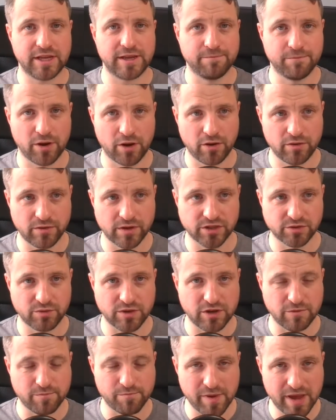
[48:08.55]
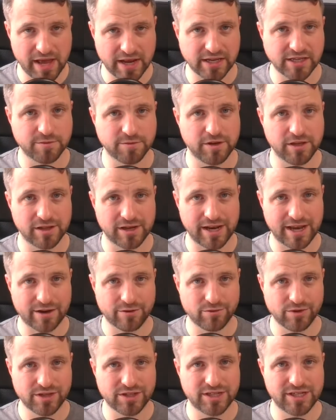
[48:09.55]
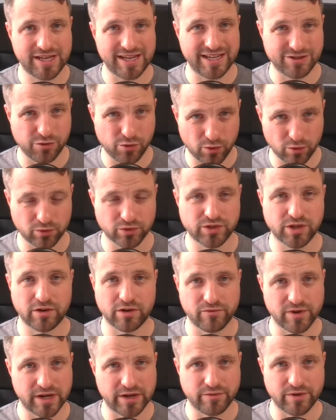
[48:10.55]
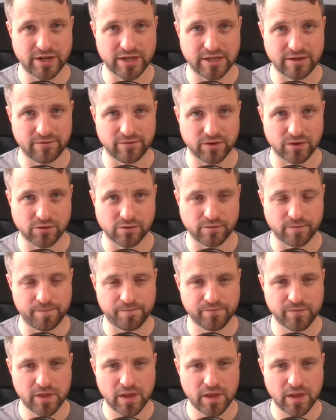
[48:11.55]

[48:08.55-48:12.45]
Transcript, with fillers: in Polish when you barely speak the language is also really really difficult.